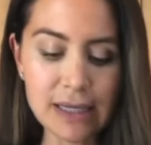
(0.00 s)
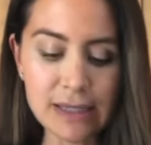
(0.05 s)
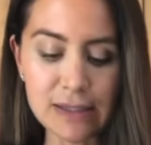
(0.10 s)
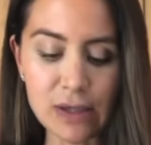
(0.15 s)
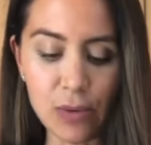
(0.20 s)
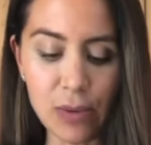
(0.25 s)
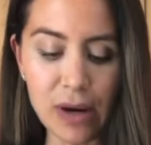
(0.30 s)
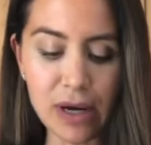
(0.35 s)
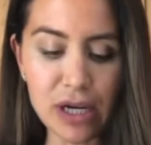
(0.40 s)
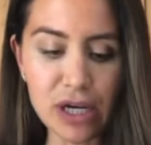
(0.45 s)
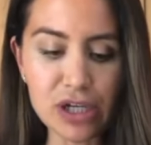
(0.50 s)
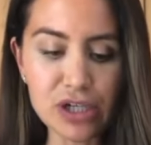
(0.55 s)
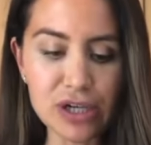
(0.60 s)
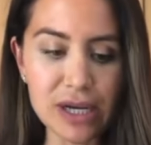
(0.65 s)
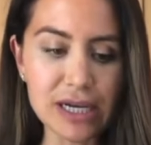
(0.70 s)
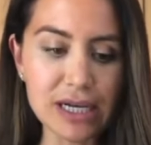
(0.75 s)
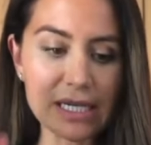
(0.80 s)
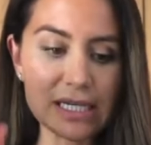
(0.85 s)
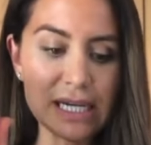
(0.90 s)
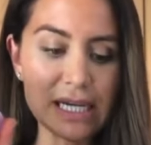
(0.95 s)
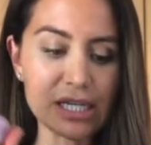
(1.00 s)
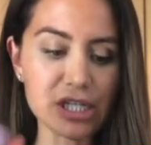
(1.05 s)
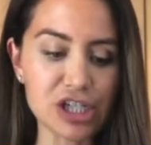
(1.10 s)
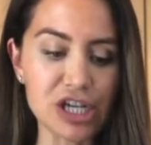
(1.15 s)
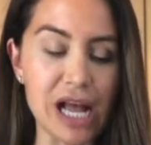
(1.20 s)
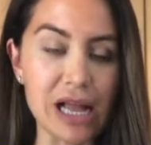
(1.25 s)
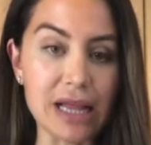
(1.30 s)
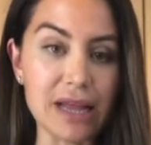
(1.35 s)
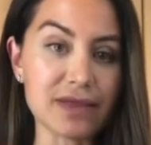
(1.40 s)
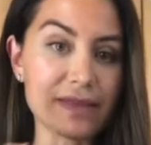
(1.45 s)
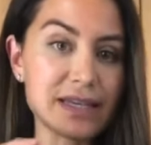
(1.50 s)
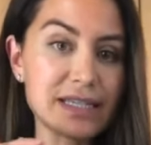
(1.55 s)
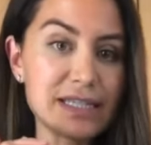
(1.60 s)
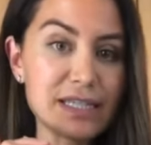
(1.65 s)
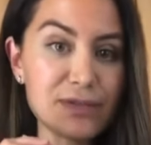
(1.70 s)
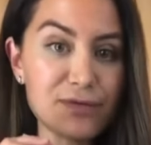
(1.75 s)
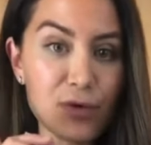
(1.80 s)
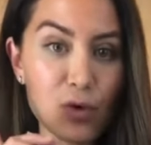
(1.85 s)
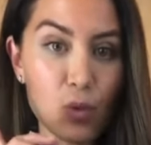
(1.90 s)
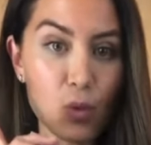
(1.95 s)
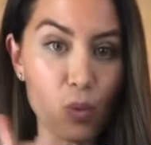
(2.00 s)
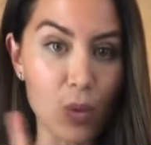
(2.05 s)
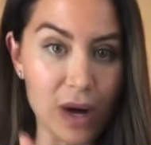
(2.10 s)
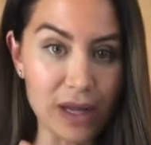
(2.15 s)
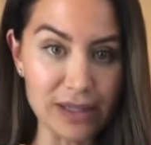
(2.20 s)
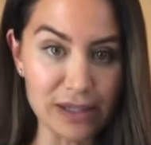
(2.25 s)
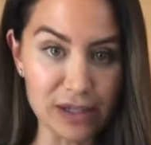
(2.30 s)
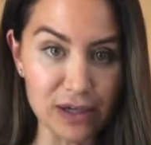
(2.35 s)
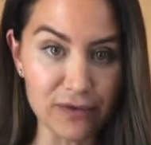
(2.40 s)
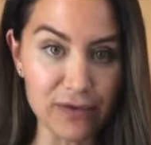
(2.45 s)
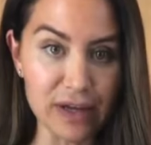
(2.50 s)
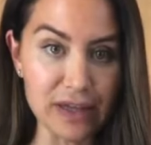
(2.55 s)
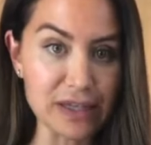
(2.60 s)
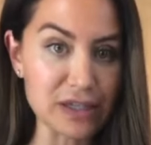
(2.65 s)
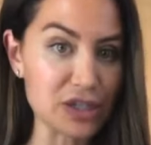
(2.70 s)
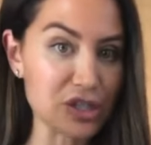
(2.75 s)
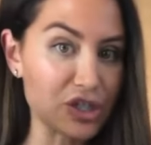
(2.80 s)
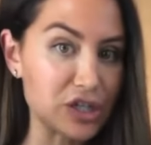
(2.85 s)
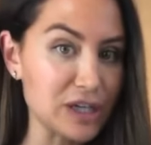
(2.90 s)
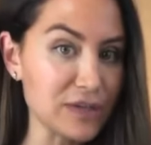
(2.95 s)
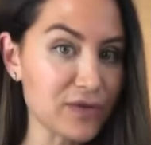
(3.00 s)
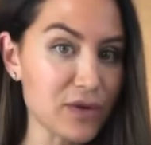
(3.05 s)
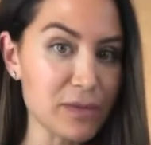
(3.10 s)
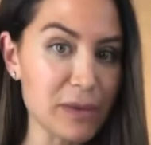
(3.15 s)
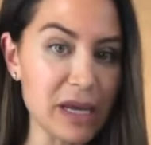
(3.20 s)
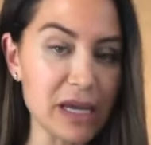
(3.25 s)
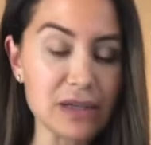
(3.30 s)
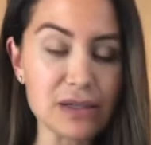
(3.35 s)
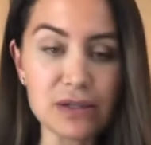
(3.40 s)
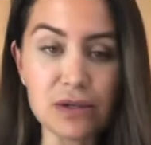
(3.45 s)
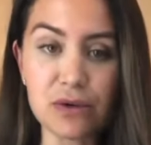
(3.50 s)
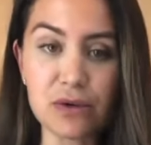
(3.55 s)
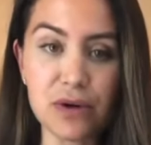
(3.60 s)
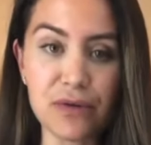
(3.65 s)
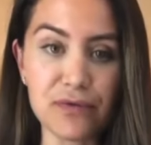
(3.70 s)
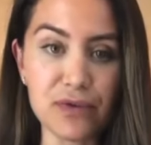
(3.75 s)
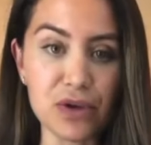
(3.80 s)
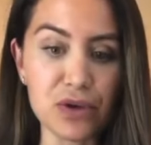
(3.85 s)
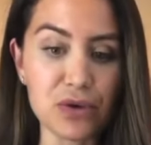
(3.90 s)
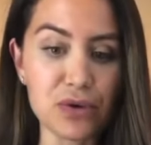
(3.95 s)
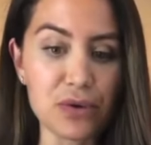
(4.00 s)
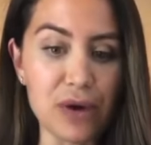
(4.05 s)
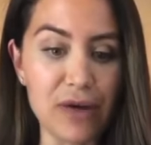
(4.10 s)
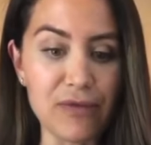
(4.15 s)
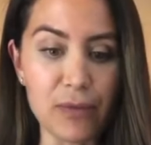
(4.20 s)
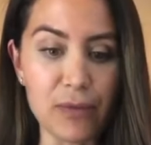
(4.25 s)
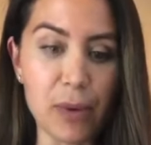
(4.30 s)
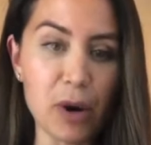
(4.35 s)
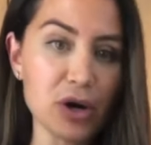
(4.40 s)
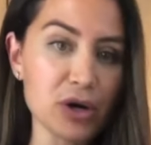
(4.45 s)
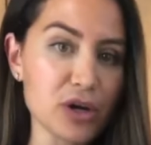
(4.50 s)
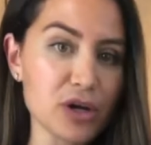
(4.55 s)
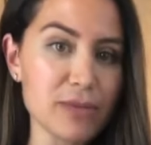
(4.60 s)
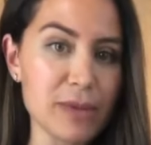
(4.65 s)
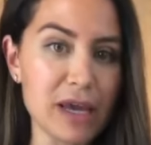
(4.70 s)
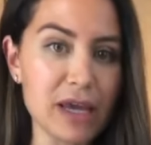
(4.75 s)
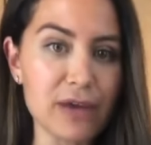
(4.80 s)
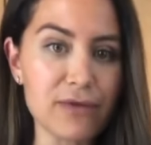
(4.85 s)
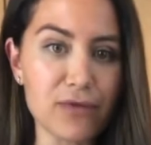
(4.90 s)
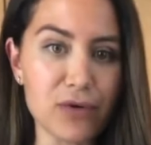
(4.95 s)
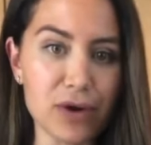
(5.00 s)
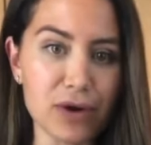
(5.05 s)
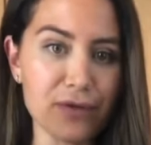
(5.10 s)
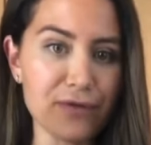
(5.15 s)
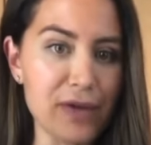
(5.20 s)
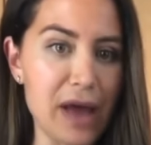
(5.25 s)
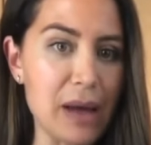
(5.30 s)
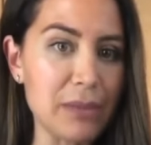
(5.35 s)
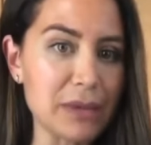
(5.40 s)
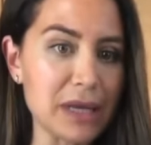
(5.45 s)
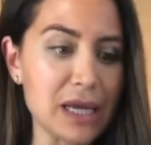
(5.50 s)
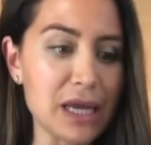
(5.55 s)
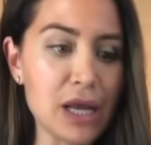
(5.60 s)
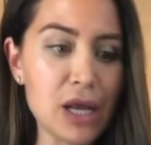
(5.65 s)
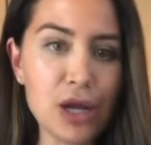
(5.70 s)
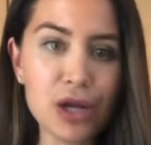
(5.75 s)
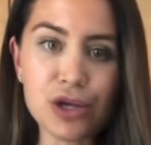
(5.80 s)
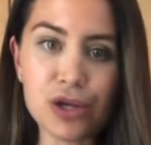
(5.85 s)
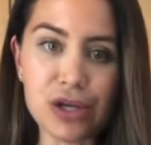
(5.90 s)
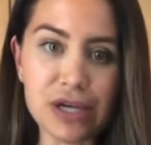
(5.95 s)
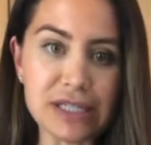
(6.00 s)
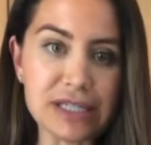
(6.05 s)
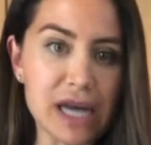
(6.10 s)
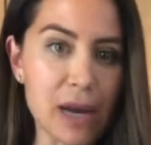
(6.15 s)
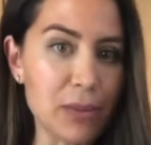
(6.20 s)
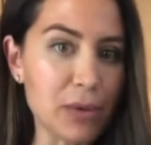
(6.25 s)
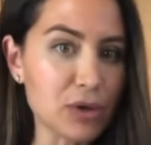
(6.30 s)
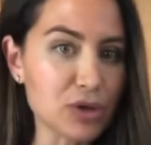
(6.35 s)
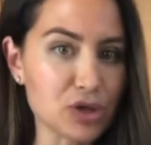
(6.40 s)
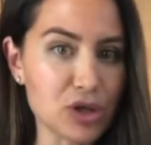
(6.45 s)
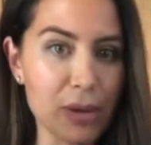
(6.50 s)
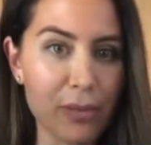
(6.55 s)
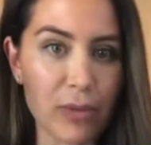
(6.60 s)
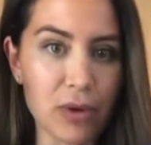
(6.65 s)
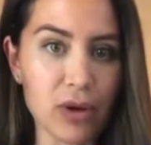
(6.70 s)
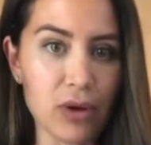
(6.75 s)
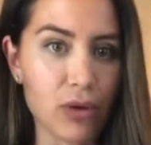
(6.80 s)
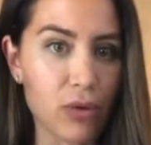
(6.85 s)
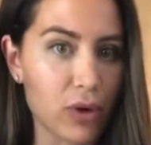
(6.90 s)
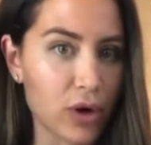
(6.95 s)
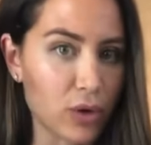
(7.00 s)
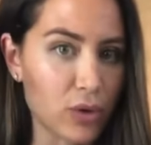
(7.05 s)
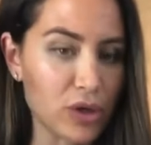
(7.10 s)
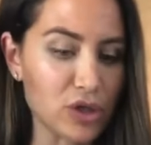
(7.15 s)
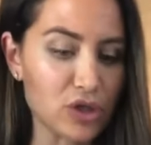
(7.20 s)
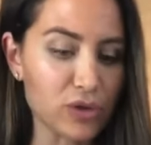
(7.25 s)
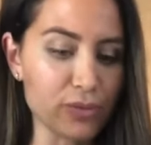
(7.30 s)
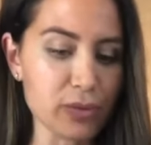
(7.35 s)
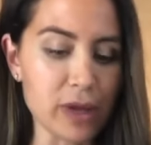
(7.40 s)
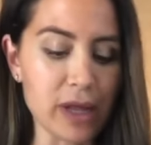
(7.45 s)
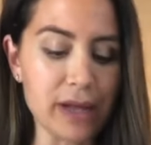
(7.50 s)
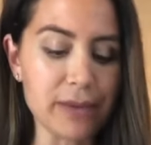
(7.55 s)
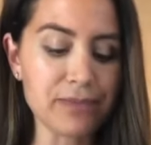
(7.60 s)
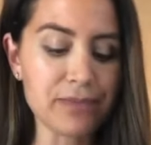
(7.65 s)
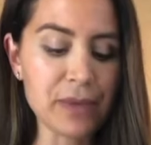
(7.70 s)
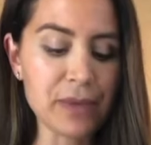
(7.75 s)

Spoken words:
So what I'm gonna do, I'm gonna take a shallot. This is for 1 serving. This is just for me. So if you have a partner, you're making it for your family, you could double, triple, or quadruple it.